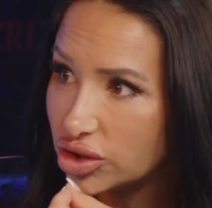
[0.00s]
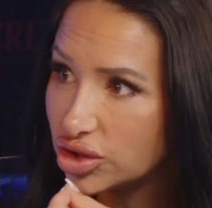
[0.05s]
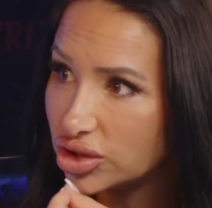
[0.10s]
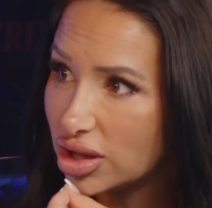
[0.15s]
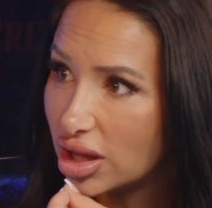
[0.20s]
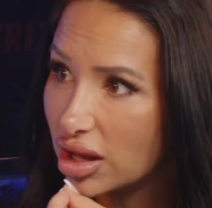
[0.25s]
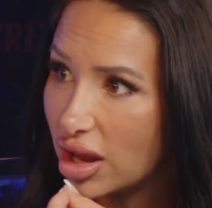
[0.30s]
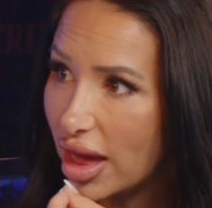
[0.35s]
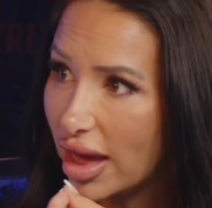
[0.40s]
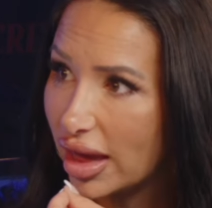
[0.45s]
watch
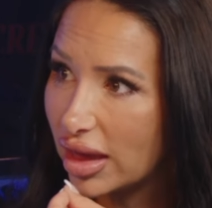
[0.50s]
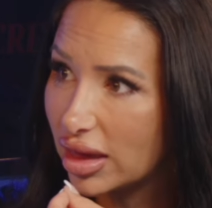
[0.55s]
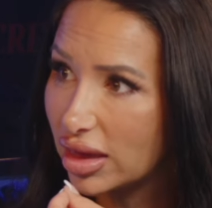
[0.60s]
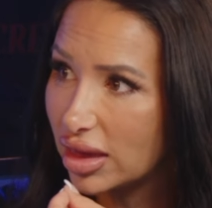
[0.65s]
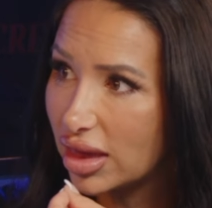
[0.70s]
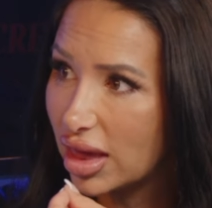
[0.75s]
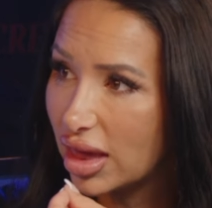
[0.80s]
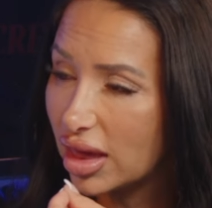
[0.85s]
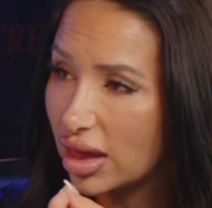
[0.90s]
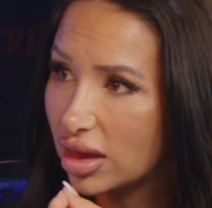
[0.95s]
The They're Lion
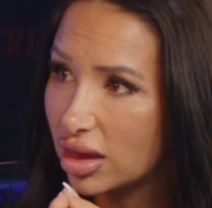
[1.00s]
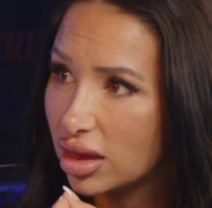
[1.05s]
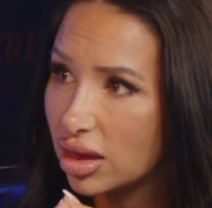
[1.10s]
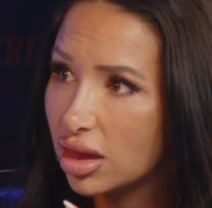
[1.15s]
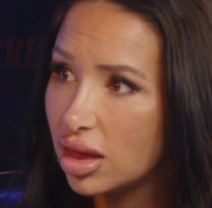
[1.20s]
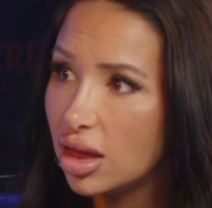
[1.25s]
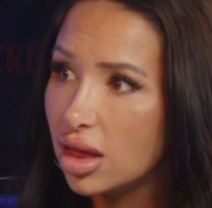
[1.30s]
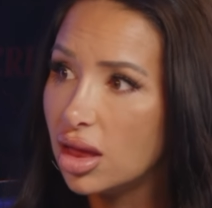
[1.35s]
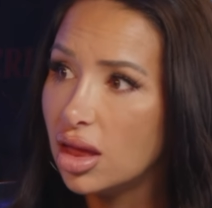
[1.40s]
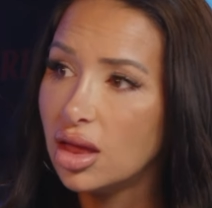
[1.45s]
amazing. King. Yeah, it's
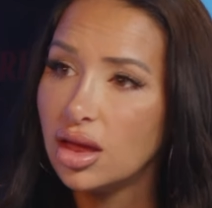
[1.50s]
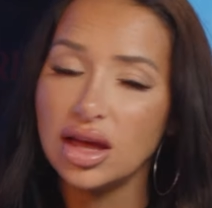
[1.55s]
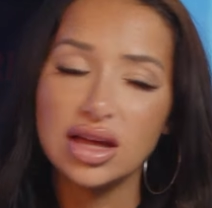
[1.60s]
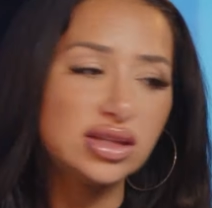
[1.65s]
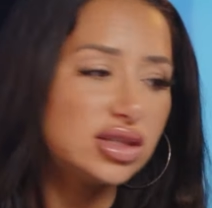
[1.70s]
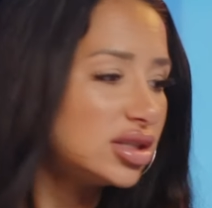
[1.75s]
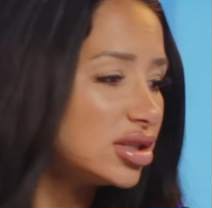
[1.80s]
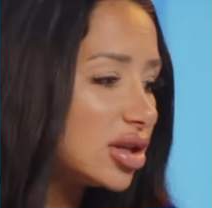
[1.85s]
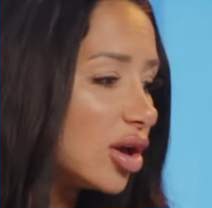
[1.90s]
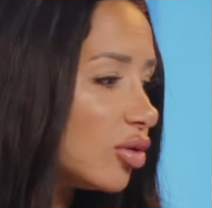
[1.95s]
amazing.
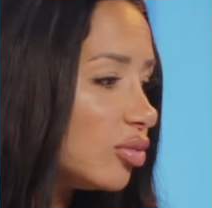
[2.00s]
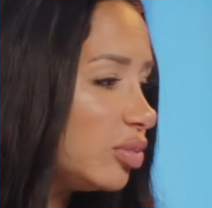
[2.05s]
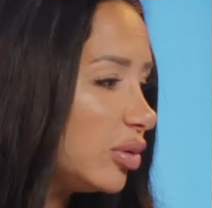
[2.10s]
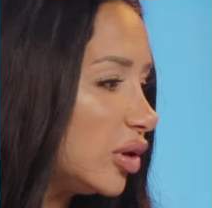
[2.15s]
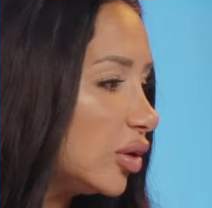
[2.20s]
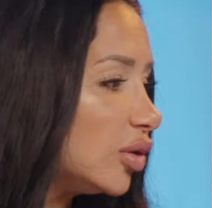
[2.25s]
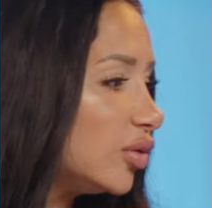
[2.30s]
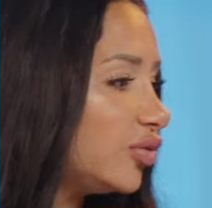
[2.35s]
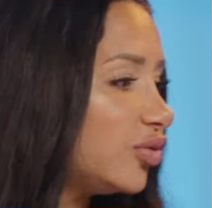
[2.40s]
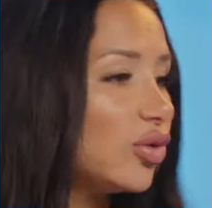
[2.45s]
It's so
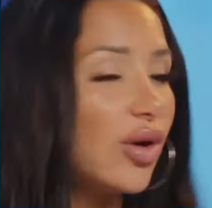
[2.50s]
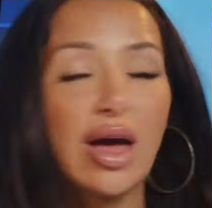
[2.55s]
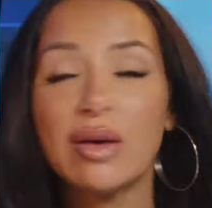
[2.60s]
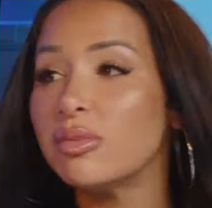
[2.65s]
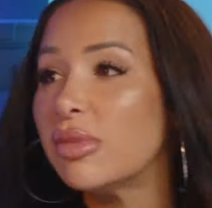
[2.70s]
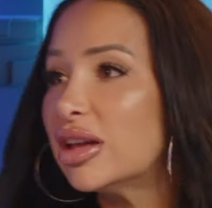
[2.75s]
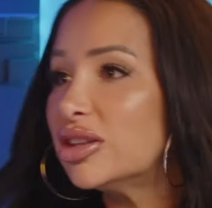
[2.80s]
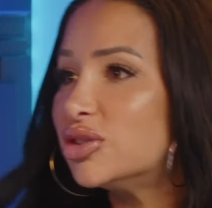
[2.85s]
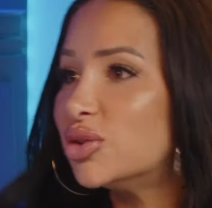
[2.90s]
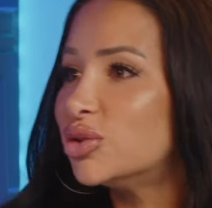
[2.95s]
beautiful. It's
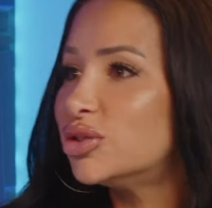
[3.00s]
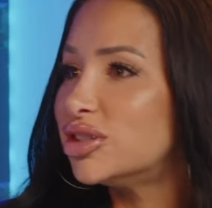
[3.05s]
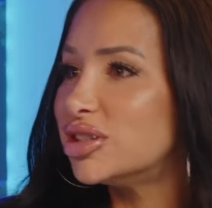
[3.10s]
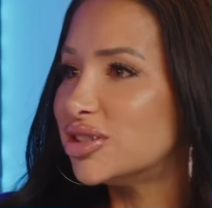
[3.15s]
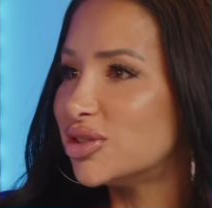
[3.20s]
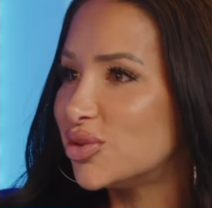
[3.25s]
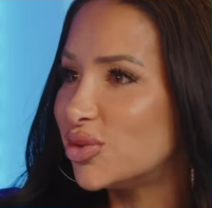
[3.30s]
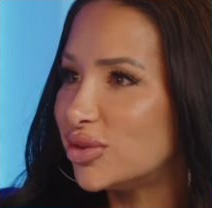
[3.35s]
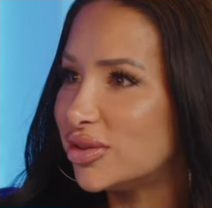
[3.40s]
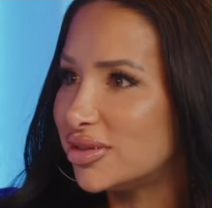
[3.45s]
and my
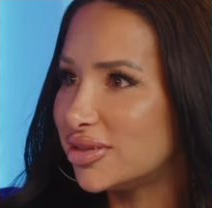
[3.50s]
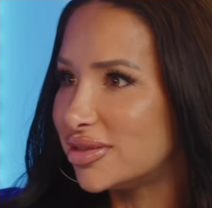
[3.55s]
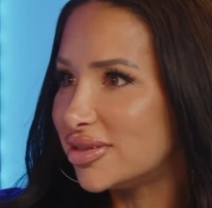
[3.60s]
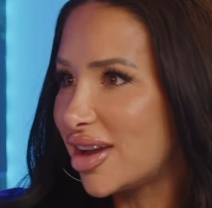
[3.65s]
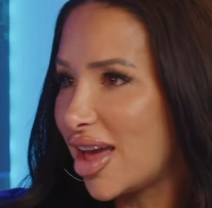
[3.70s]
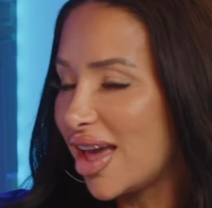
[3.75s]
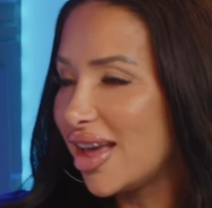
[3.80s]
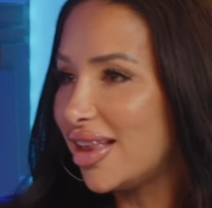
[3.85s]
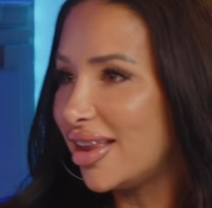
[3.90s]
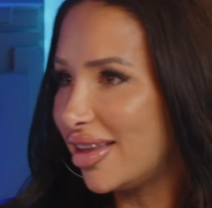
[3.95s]
daughter's called
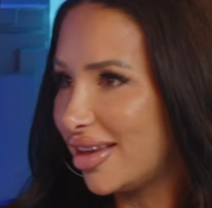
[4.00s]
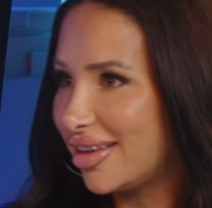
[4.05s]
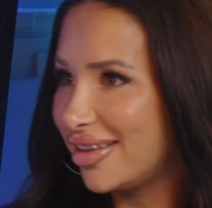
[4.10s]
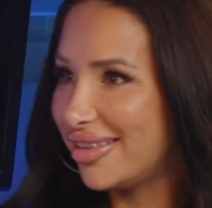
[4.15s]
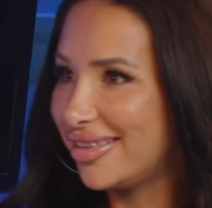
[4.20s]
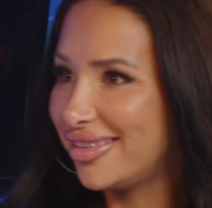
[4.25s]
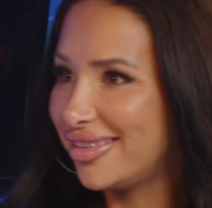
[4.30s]
Nyla.